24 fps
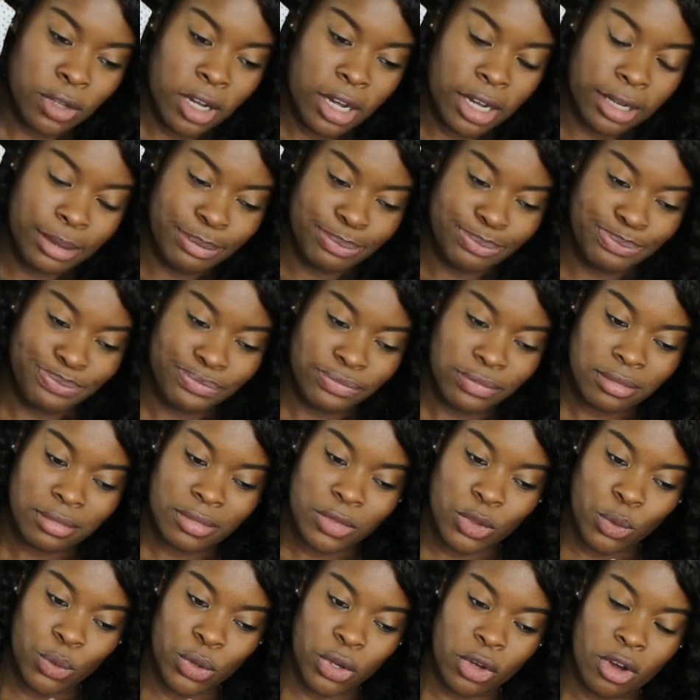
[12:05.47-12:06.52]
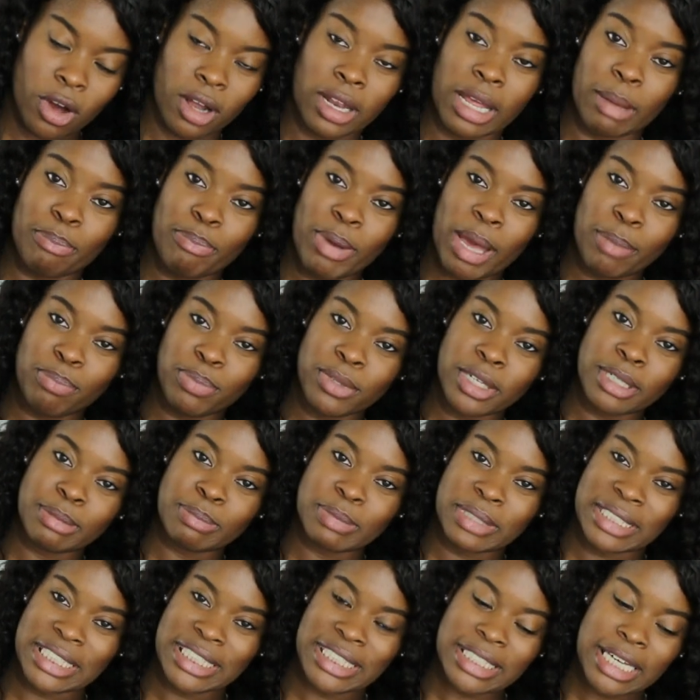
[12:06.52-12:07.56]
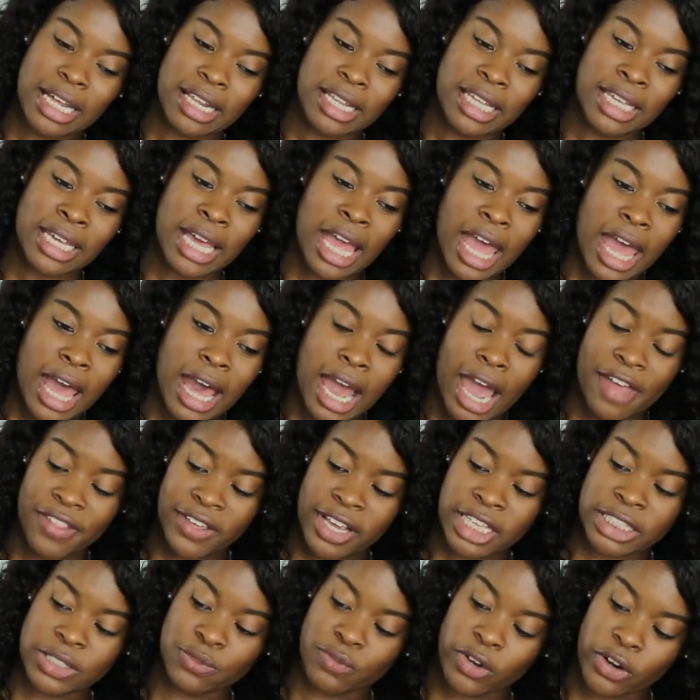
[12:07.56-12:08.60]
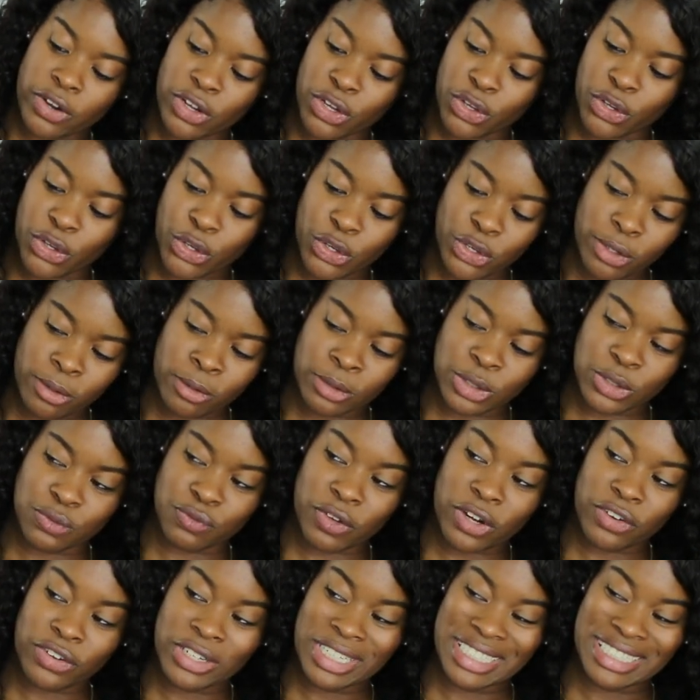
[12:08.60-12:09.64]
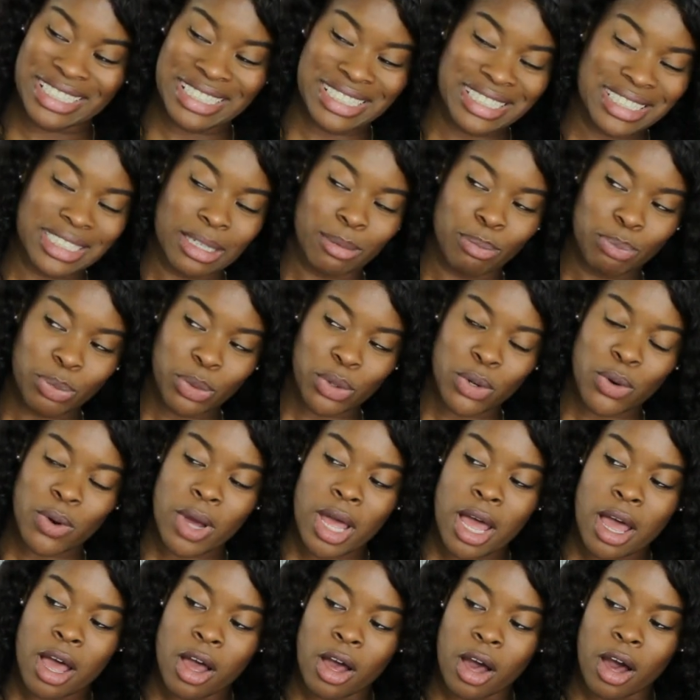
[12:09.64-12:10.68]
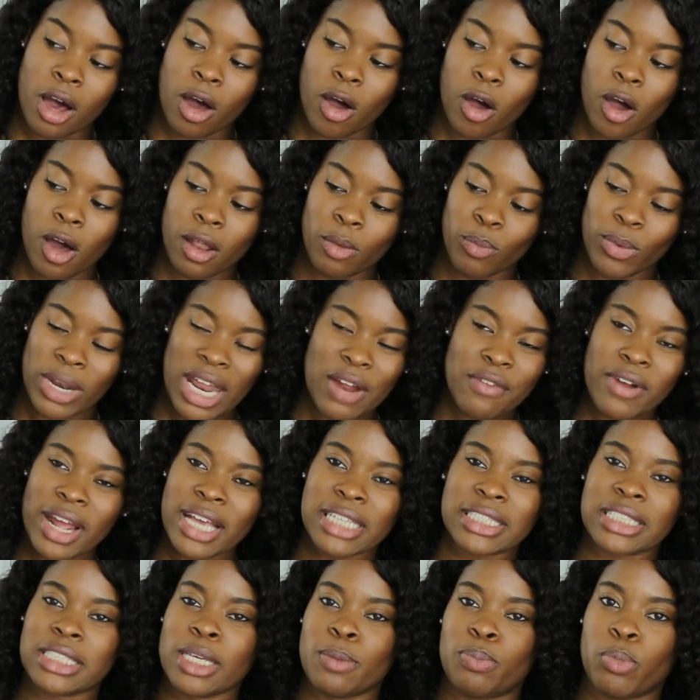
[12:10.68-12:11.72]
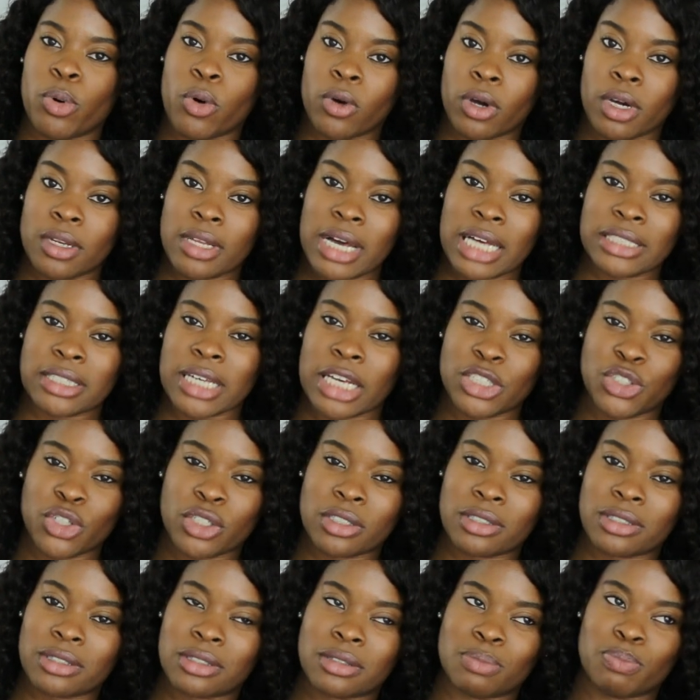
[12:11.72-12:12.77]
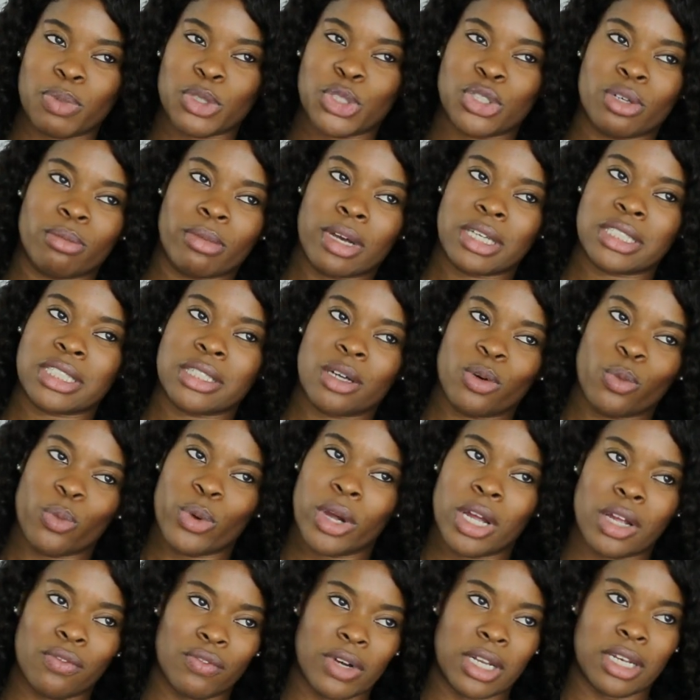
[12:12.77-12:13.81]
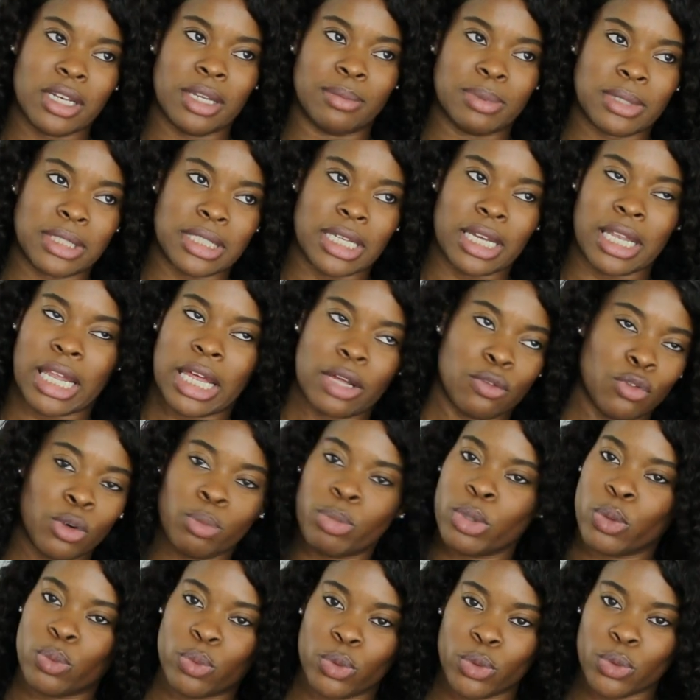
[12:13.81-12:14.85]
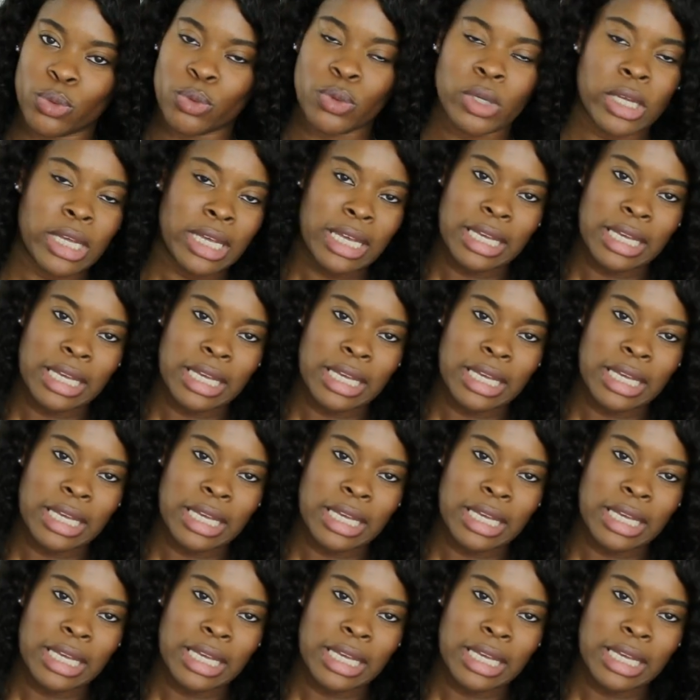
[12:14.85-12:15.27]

um what do you call it peplum detailing i think it's very cute very simple uh, whenever i see polka dots i just picture myself wearing red lipstick like ruby woo